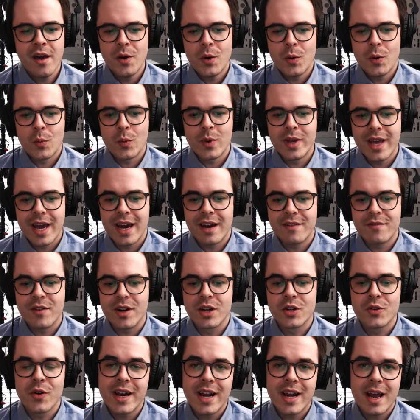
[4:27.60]
We have
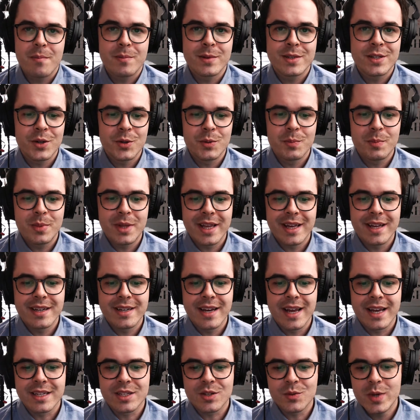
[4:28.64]
a great episode
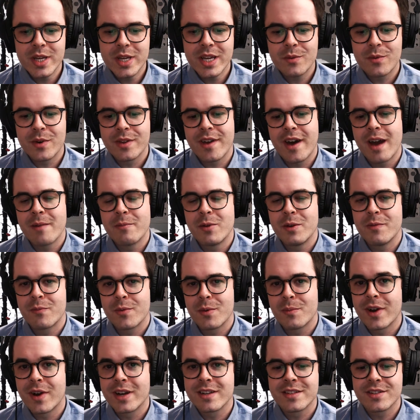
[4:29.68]
planned next week with Ivey
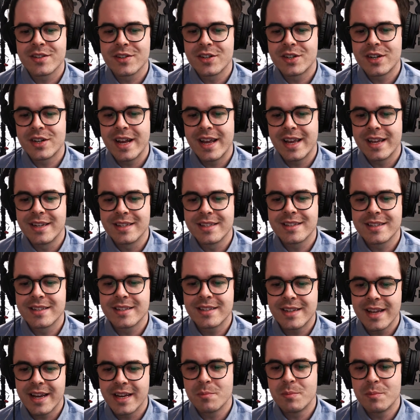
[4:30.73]
professor and
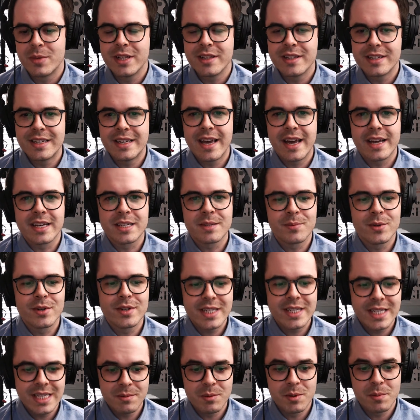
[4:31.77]
sustainability
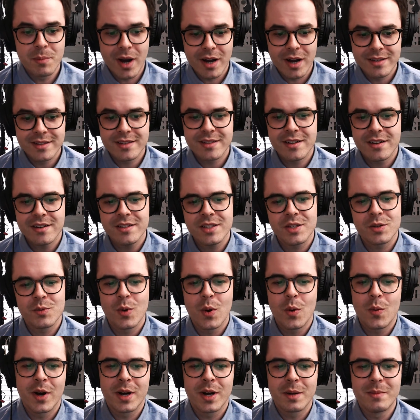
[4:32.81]
expert Tima Bansal. You
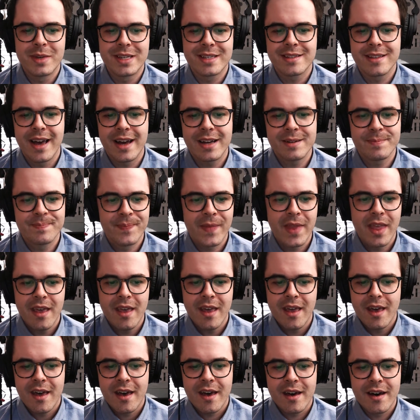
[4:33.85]
won't want to miss that.
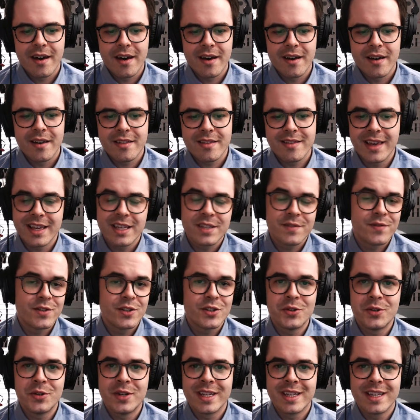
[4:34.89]
Uh, thanks for
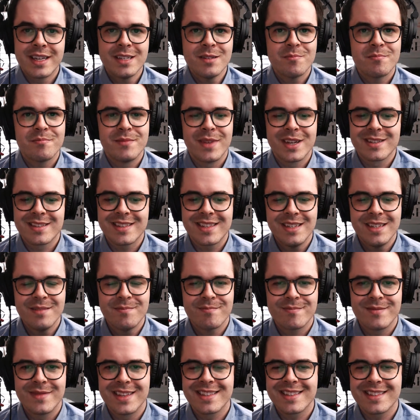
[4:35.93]
tuning in.
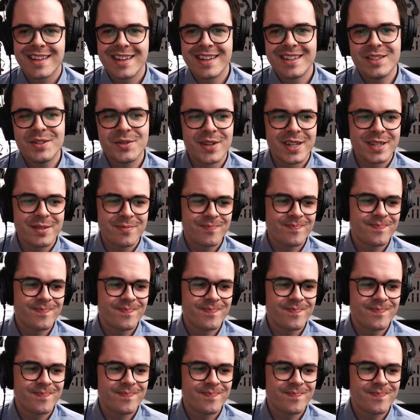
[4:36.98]
Merci. Let's get into it.